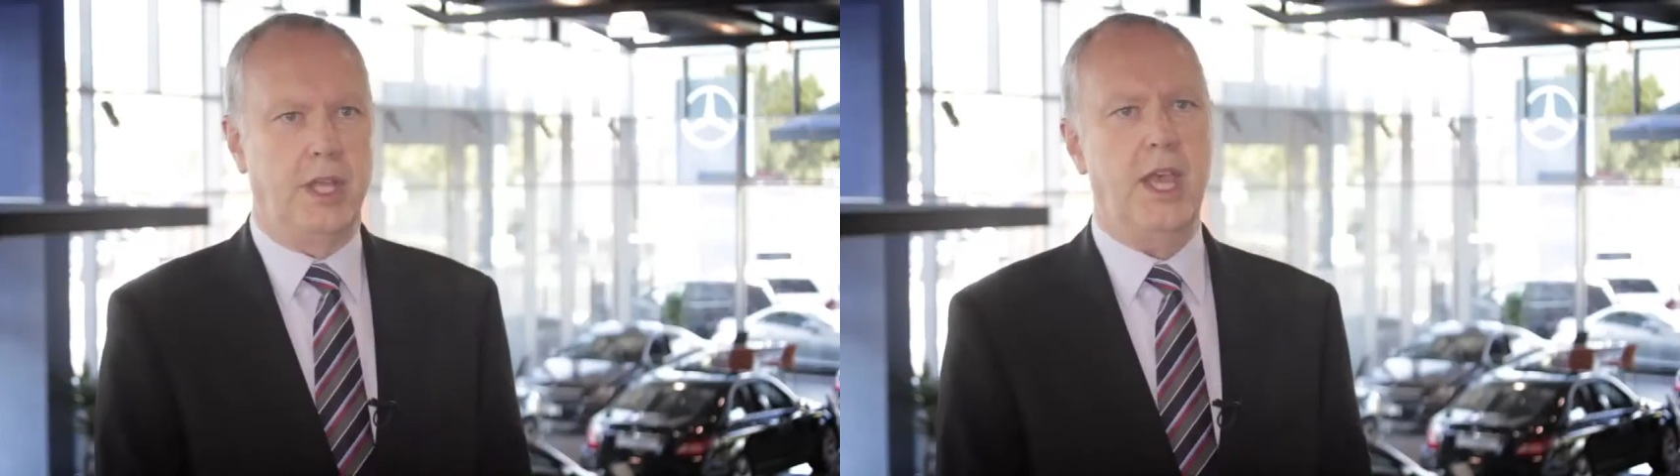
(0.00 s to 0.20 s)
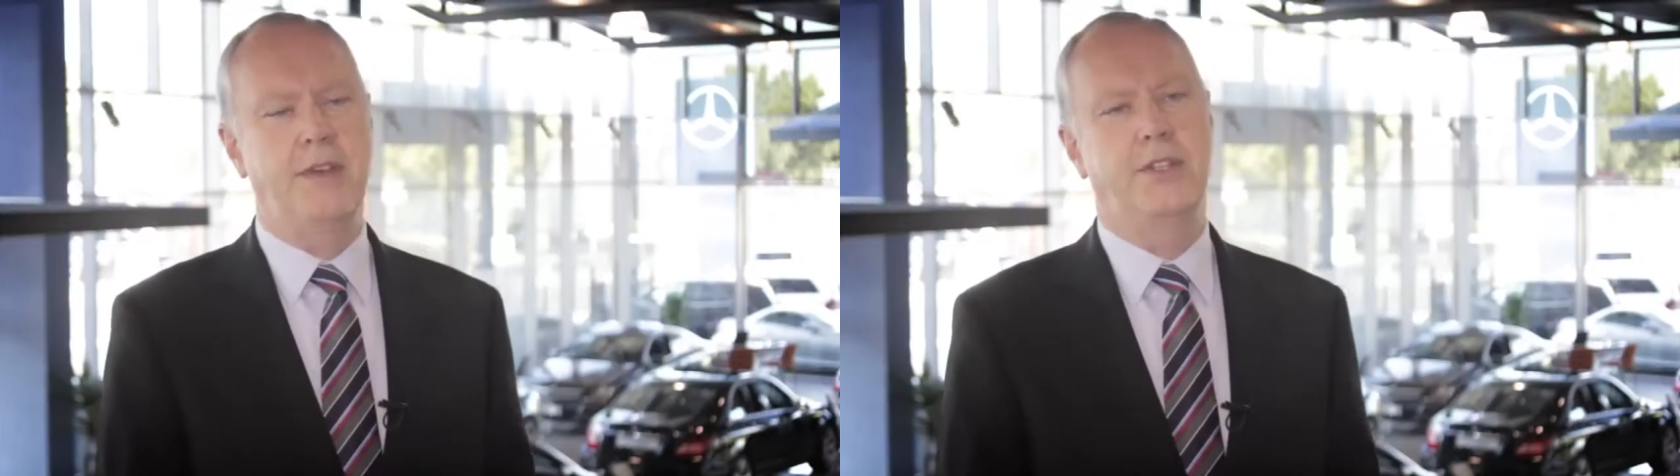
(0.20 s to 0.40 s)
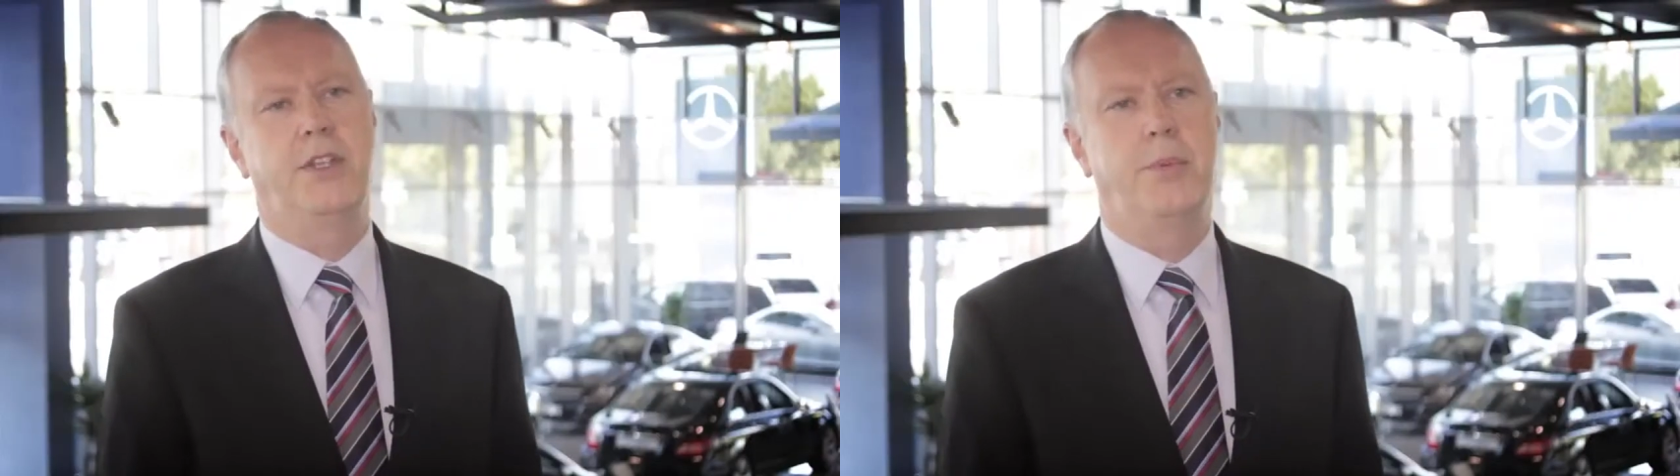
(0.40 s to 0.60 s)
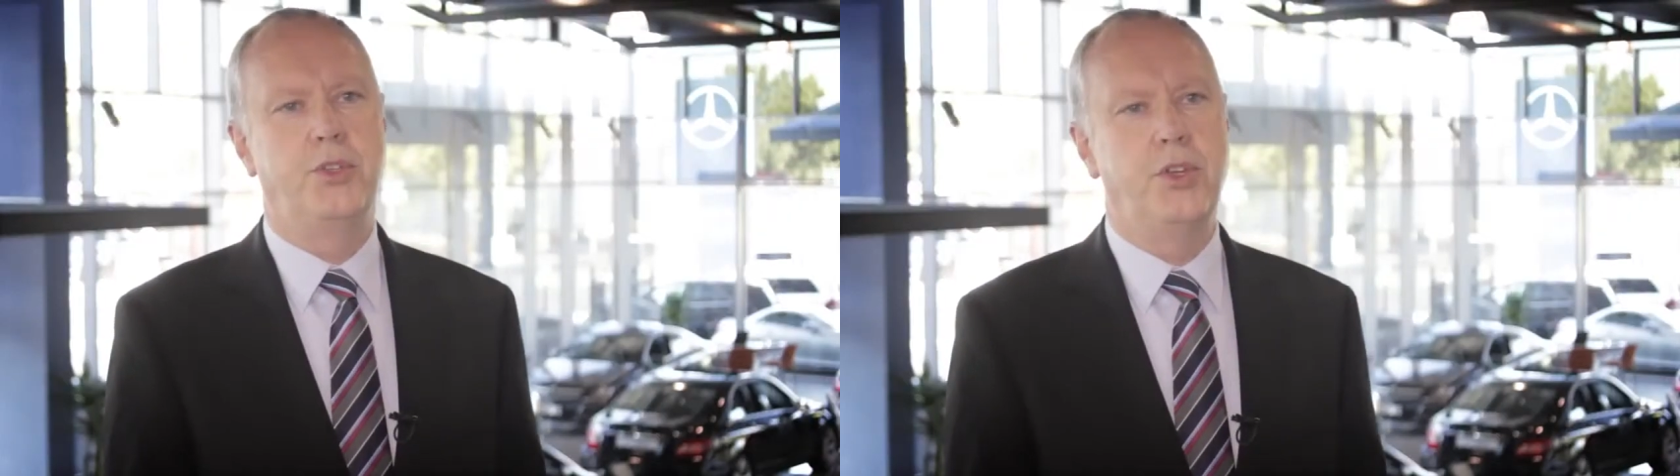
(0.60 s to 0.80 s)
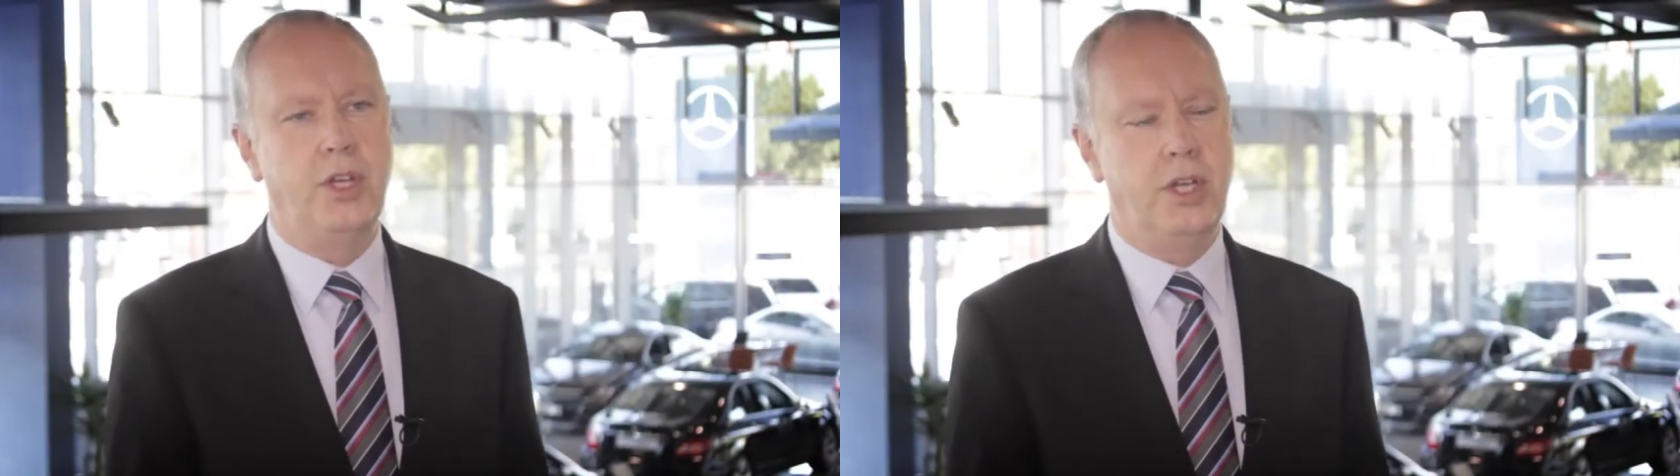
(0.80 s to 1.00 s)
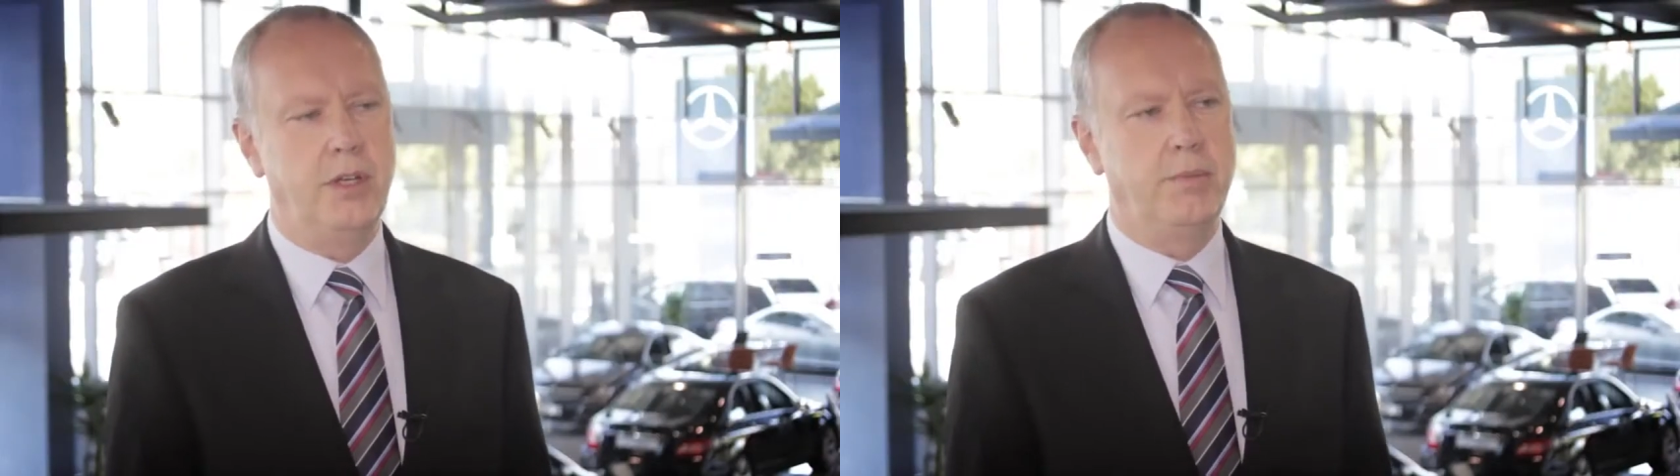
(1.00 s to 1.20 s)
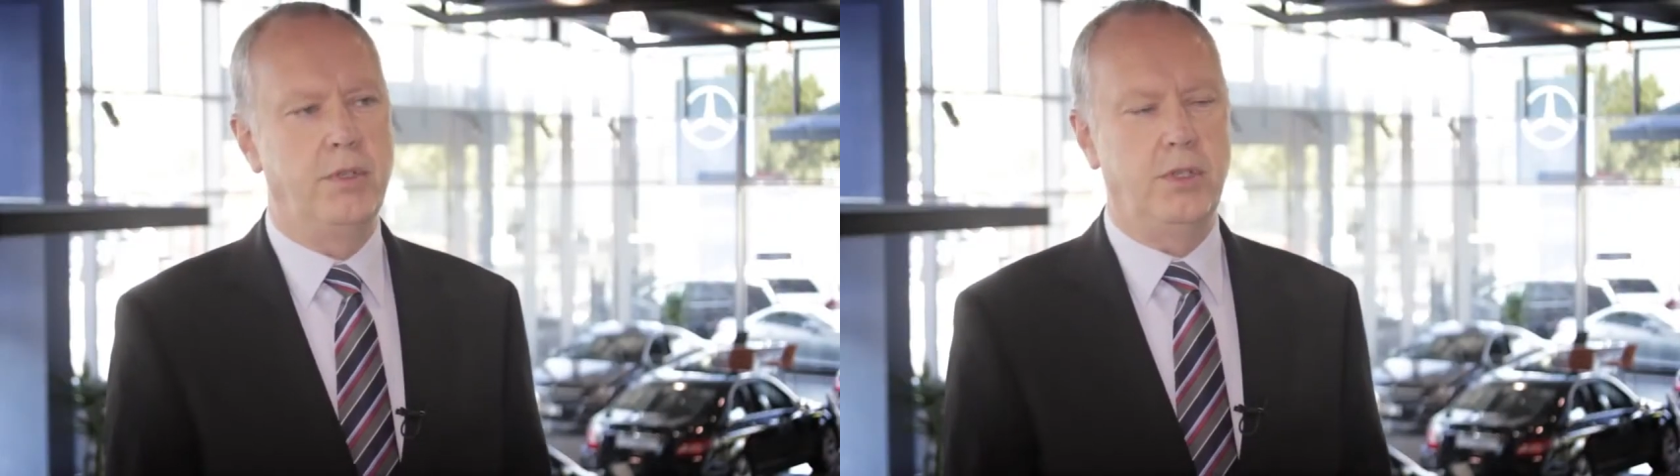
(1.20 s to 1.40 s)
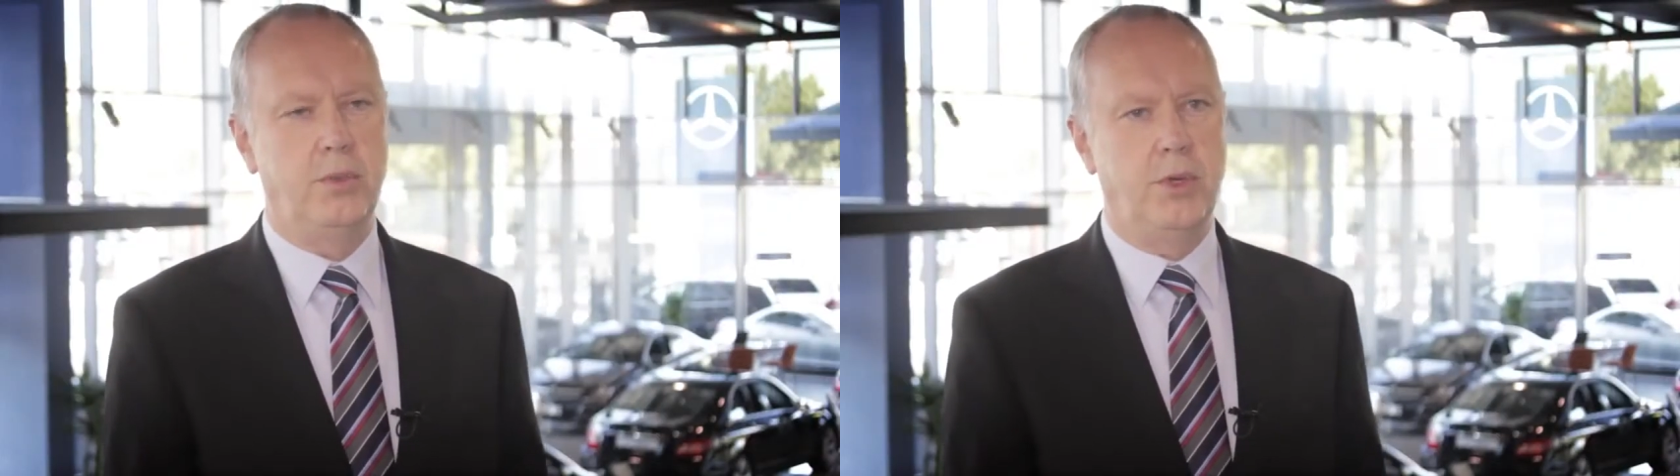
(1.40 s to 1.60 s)
it gave us the opportunity
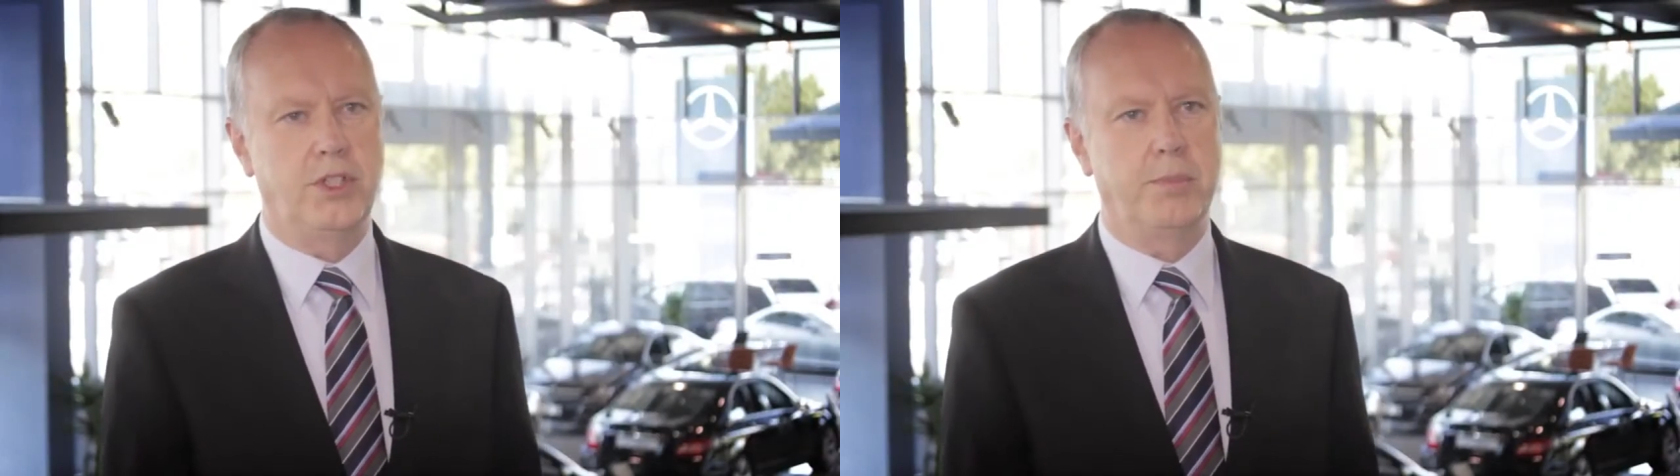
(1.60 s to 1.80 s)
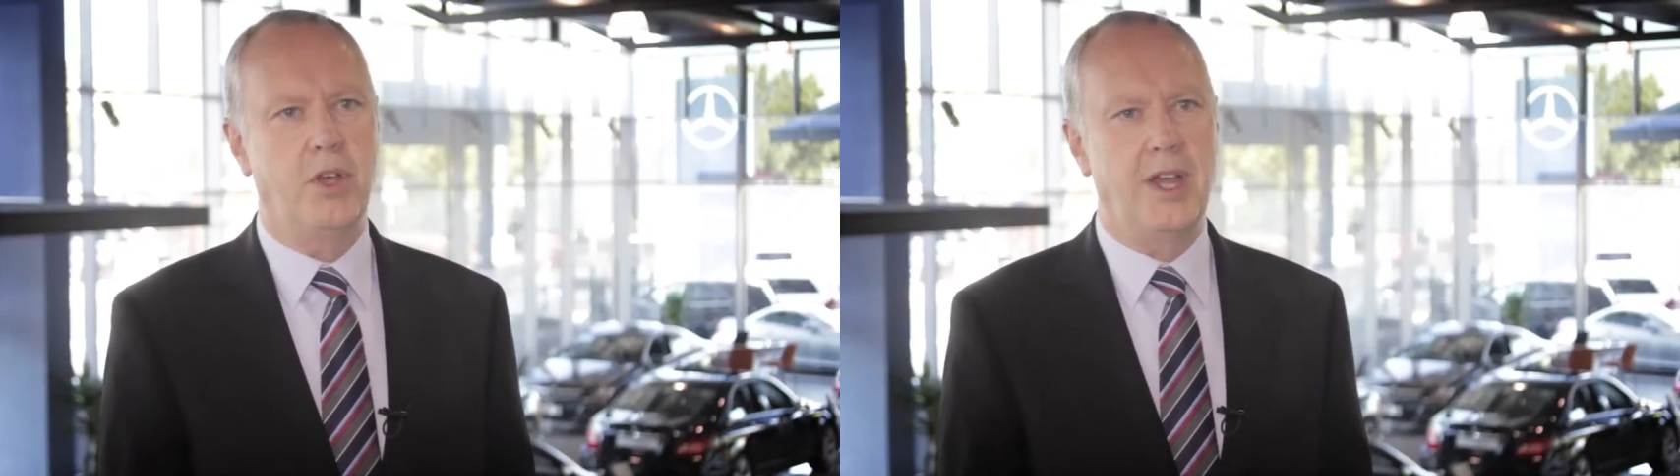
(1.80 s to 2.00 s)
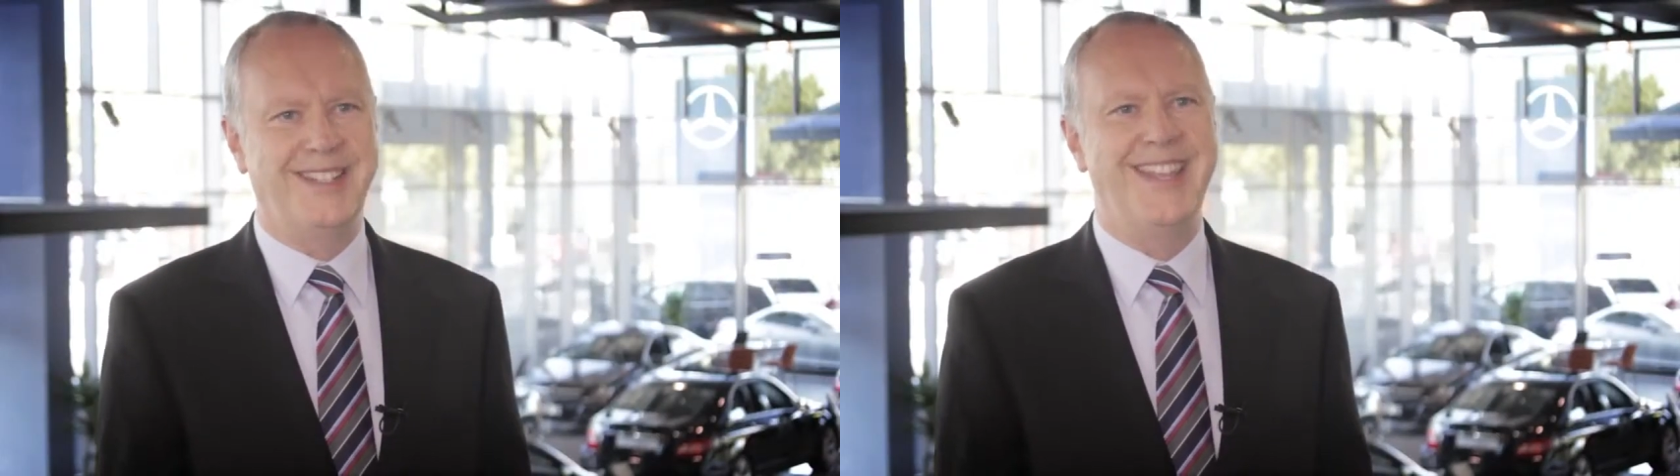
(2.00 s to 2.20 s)
to, uh, supply